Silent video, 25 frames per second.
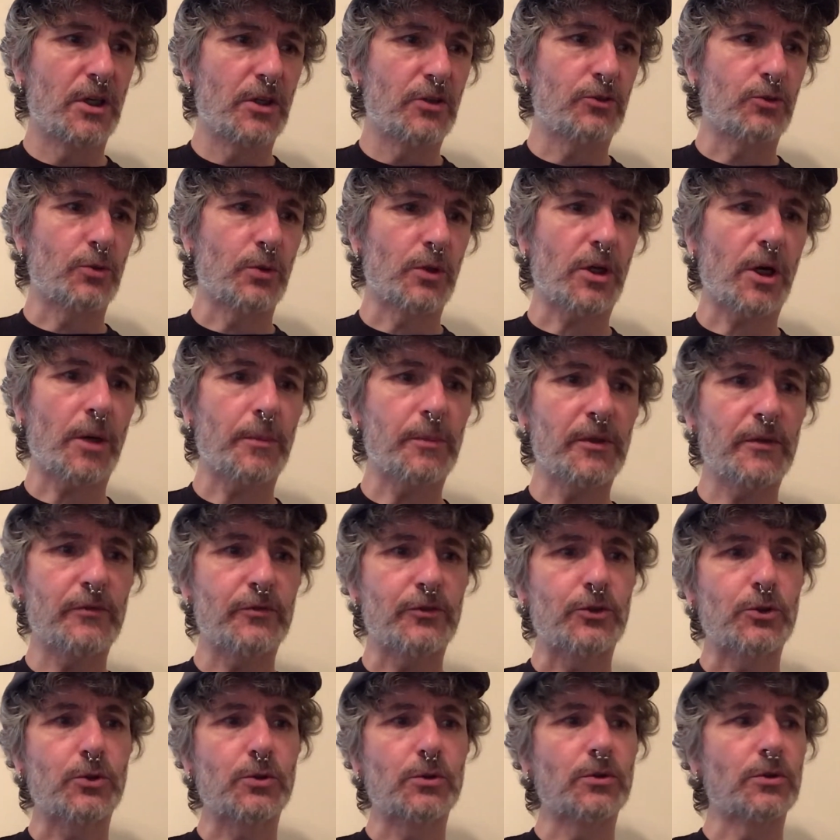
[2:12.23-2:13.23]
do a couple
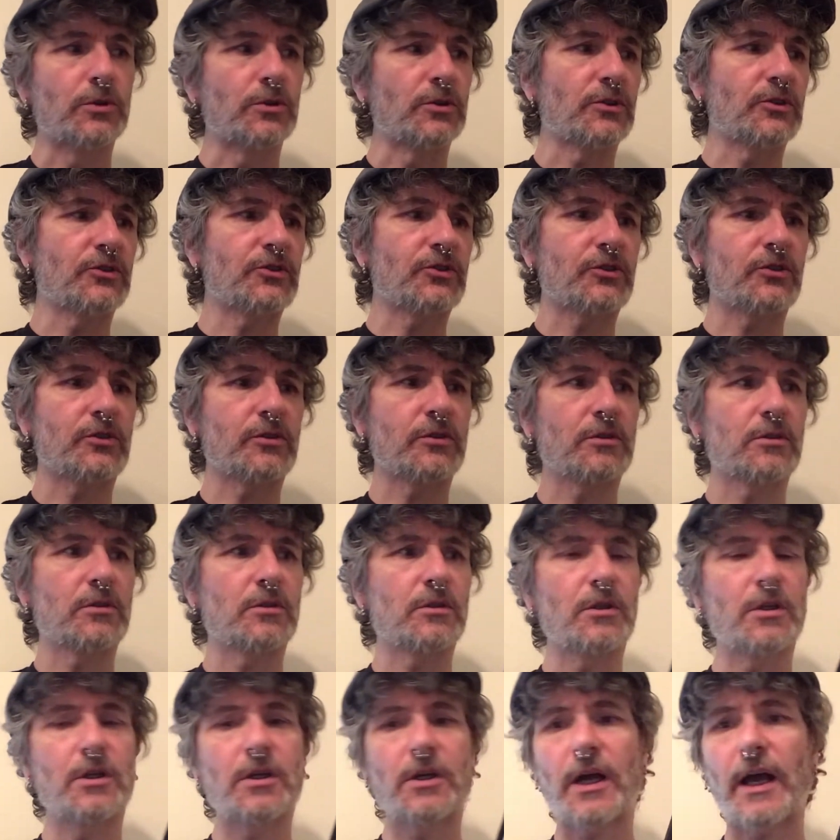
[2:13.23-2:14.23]
of doodles.
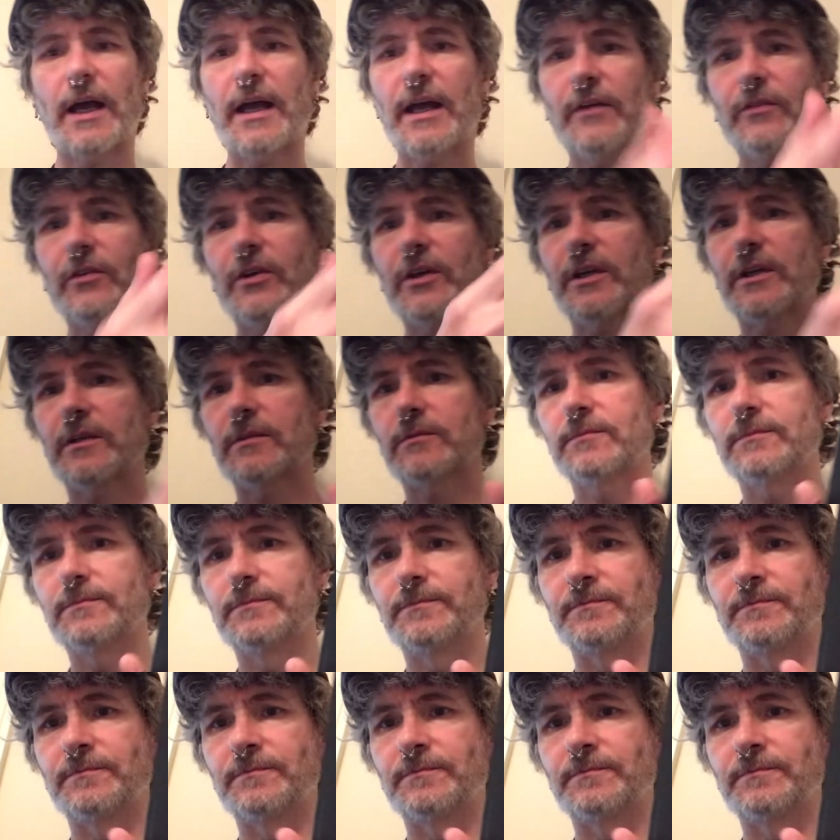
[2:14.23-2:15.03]
I have a